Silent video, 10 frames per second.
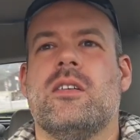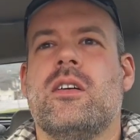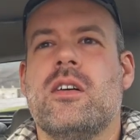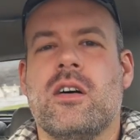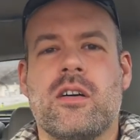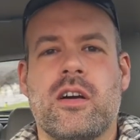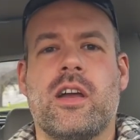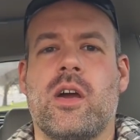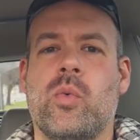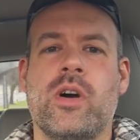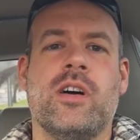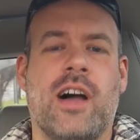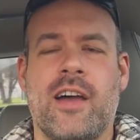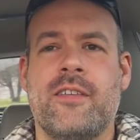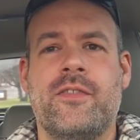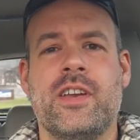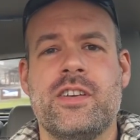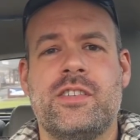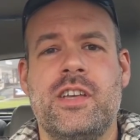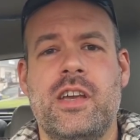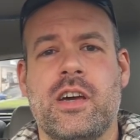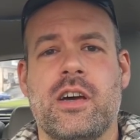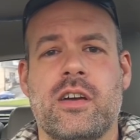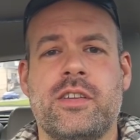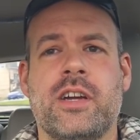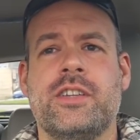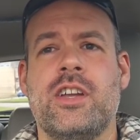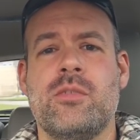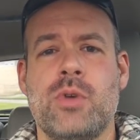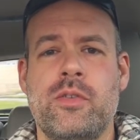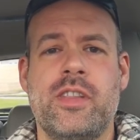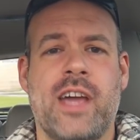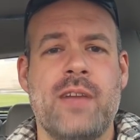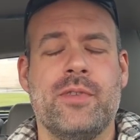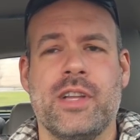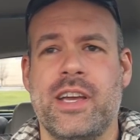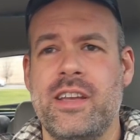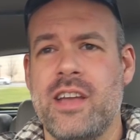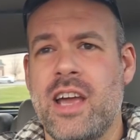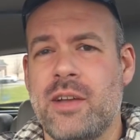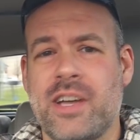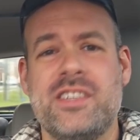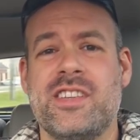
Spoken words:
Alrighty, well, I finished the Tarantino movie, The Hateful Eight. It's actually the